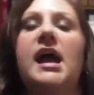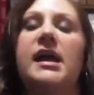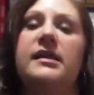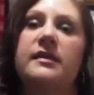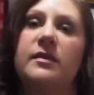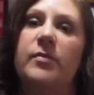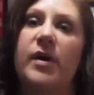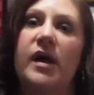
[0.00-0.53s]
And
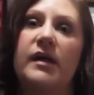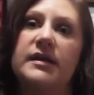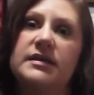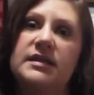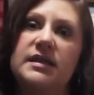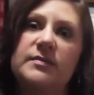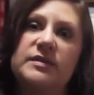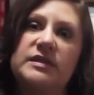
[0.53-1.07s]
then the
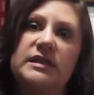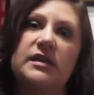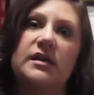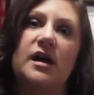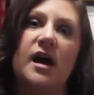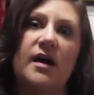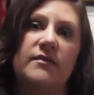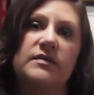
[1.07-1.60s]
polydipsia
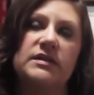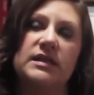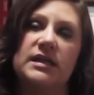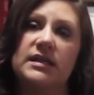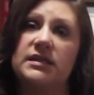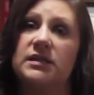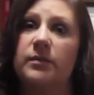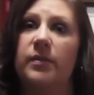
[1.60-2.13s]
obviously
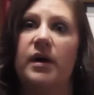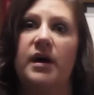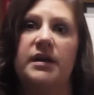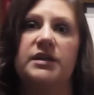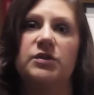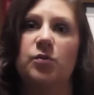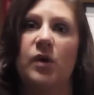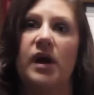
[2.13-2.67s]
is the
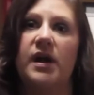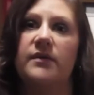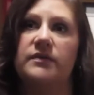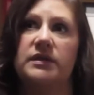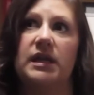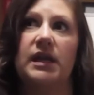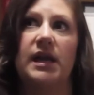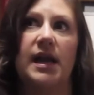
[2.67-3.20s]
body's way of
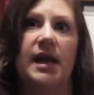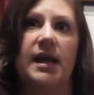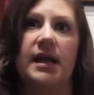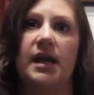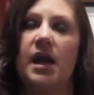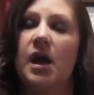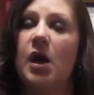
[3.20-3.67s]
saying, hey,